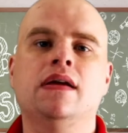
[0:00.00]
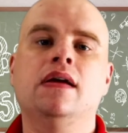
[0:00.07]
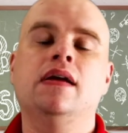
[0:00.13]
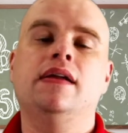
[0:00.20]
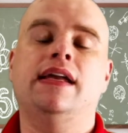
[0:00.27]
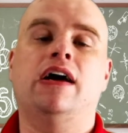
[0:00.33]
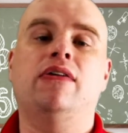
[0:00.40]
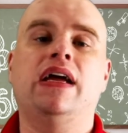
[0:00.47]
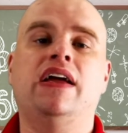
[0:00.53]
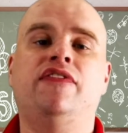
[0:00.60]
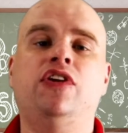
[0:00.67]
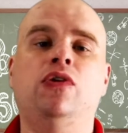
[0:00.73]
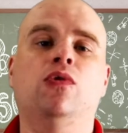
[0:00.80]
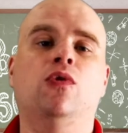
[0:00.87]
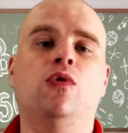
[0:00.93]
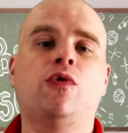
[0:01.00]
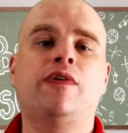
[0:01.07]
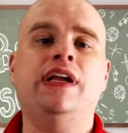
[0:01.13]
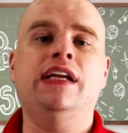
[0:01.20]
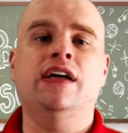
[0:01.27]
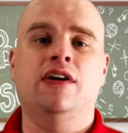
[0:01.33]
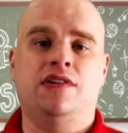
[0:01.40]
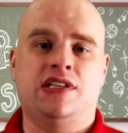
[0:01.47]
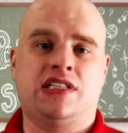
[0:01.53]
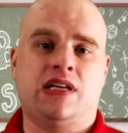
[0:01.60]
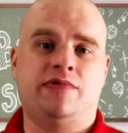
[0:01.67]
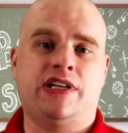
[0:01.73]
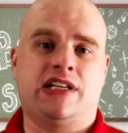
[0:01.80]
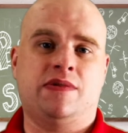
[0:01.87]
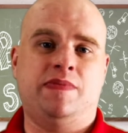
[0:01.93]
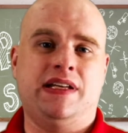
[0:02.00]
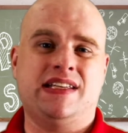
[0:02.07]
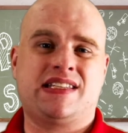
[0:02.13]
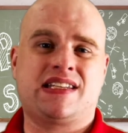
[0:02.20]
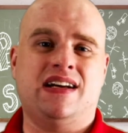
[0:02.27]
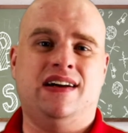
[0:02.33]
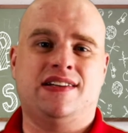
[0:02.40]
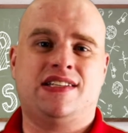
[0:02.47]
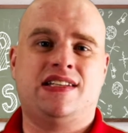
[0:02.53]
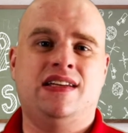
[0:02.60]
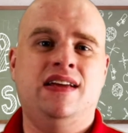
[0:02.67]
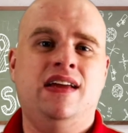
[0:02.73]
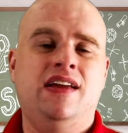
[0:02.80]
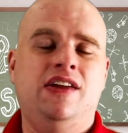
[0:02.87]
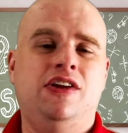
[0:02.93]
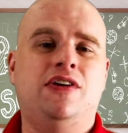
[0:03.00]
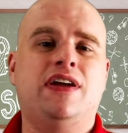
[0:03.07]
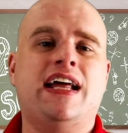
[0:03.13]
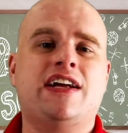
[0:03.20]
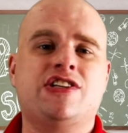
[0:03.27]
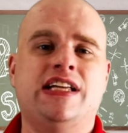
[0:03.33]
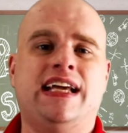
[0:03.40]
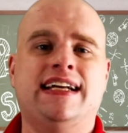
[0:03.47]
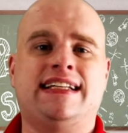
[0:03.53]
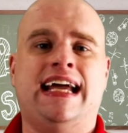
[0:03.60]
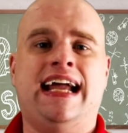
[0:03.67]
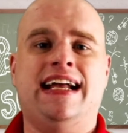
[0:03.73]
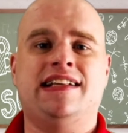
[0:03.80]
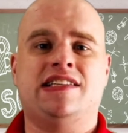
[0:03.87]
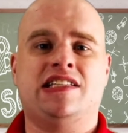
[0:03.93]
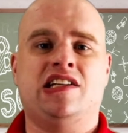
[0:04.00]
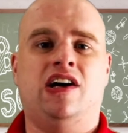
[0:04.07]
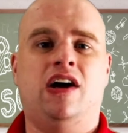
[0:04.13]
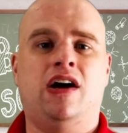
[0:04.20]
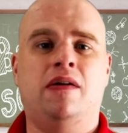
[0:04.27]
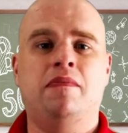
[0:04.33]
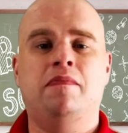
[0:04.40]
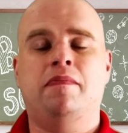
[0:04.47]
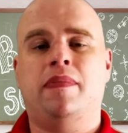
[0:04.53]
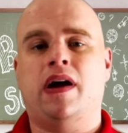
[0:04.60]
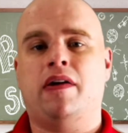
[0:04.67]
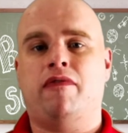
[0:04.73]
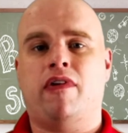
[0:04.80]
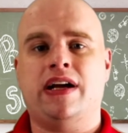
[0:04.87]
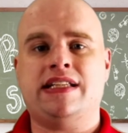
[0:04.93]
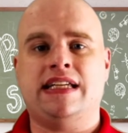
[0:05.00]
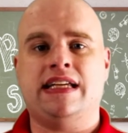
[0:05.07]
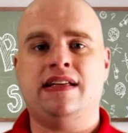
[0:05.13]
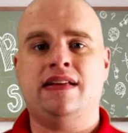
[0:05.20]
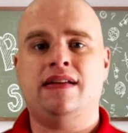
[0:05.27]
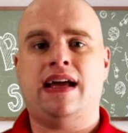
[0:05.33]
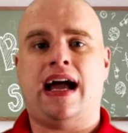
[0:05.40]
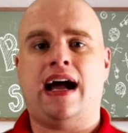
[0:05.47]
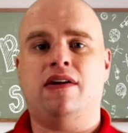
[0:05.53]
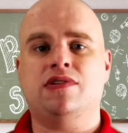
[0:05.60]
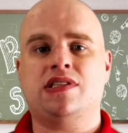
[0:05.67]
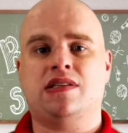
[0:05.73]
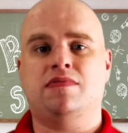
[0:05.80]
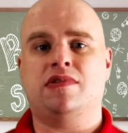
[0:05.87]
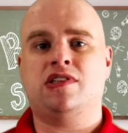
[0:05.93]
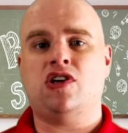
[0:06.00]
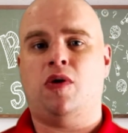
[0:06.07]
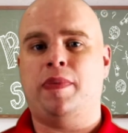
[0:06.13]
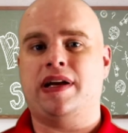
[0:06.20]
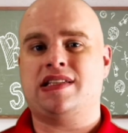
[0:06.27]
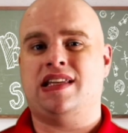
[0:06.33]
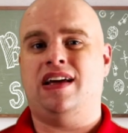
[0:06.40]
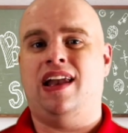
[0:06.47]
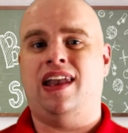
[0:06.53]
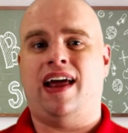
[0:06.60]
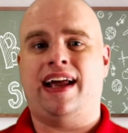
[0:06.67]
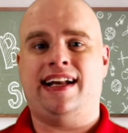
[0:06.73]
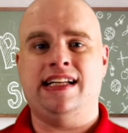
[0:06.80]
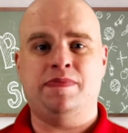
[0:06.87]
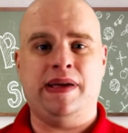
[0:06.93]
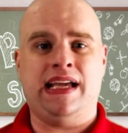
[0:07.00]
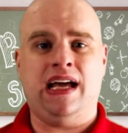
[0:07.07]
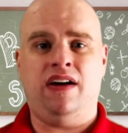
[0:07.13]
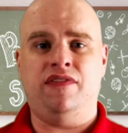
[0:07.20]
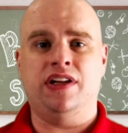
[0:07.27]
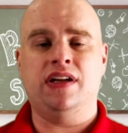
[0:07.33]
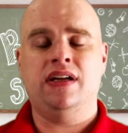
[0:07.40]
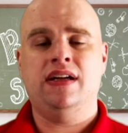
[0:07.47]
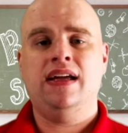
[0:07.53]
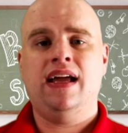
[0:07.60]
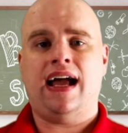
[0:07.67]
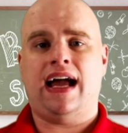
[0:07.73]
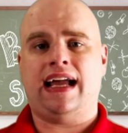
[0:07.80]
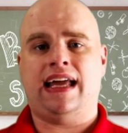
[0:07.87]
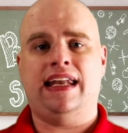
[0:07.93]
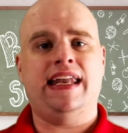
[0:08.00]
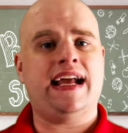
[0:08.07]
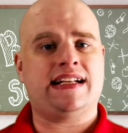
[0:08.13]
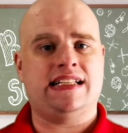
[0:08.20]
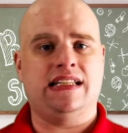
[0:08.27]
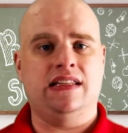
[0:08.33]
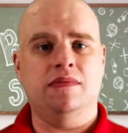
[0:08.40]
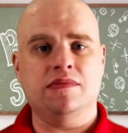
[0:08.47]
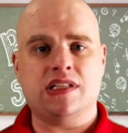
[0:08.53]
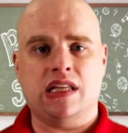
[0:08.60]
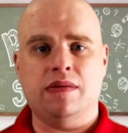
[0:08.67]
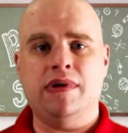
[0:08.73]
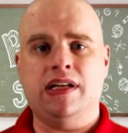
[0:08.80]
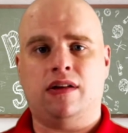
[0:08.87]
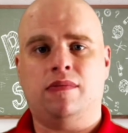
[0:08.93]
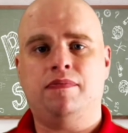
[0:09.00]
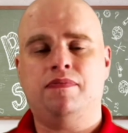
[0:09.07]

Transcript: Now, if you already know the subject to be discussed, you can actually get a head start by writing out some topics that are likely to be covered and connecting them to the middle.